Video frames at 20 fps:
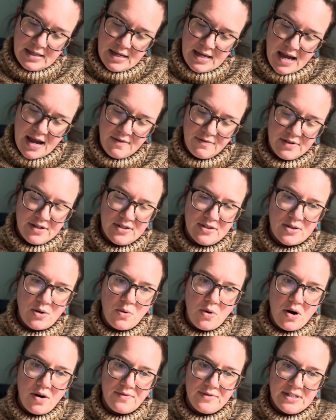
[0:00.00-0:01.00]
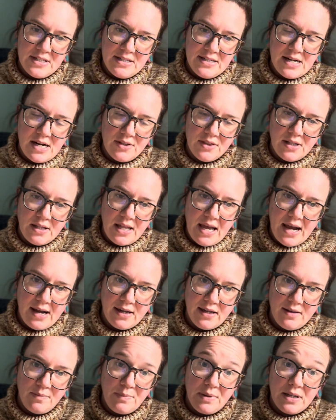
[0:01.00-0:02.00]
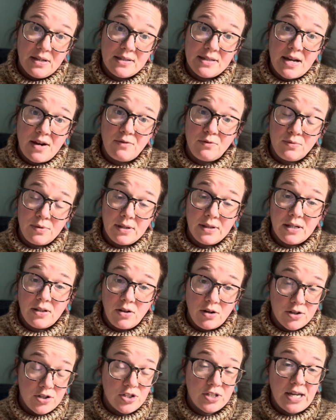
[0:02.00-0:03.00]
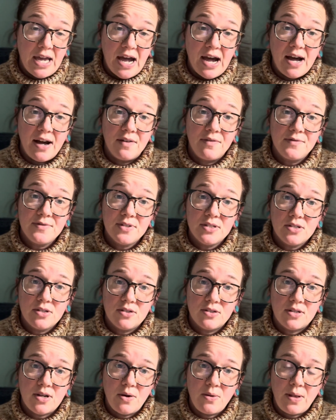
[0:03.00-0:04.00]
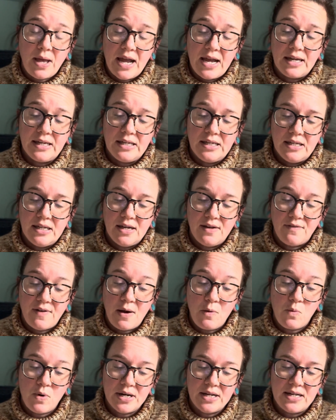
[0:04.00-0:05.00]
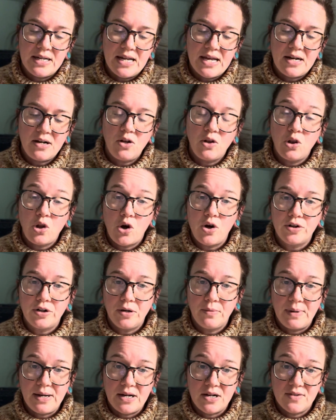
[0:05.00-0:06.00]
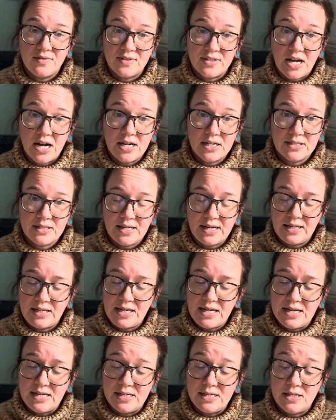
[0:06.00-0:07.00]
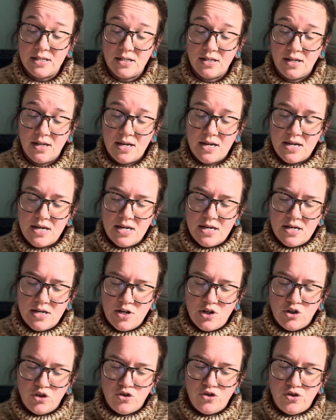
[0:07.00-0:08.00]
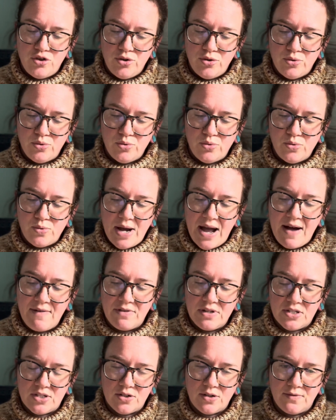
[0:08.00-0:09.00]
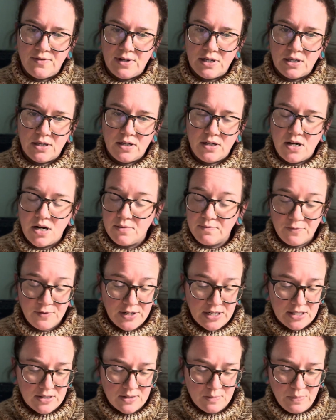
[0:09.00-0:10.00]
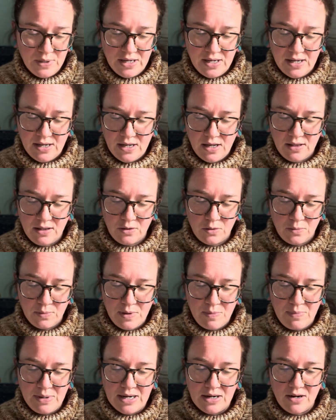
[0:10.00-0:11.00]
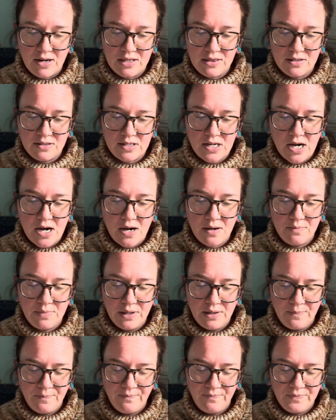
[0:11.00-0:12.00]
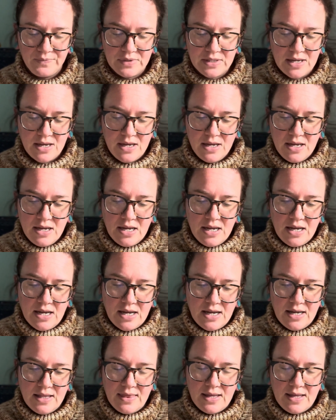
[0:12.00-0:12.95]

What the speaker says: every so often down the leg because I have really large calves. So like if I want to knit a longer pair of socks, I need to have the circumference be a little bit bigger at the top and